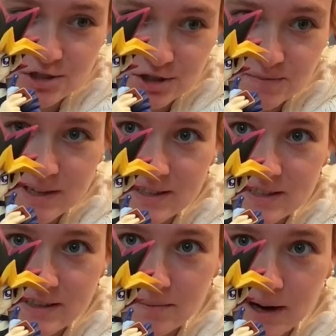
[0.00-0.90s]
It just
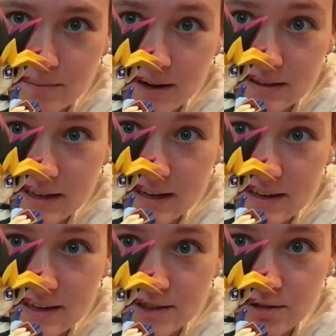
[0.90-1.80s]
means in my mind that
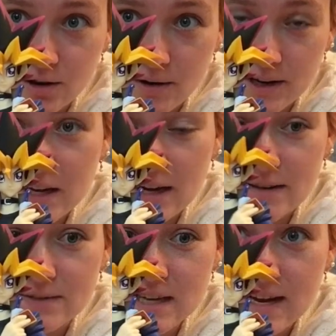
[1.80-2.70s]
he is growing up, kind
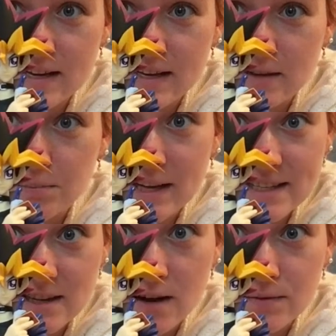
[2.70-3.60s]
of taking the
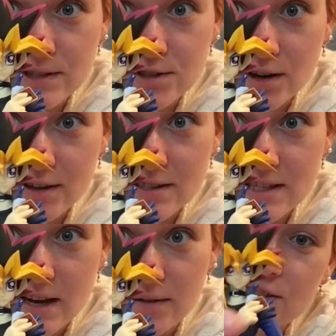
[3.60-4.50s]
place of his darker self.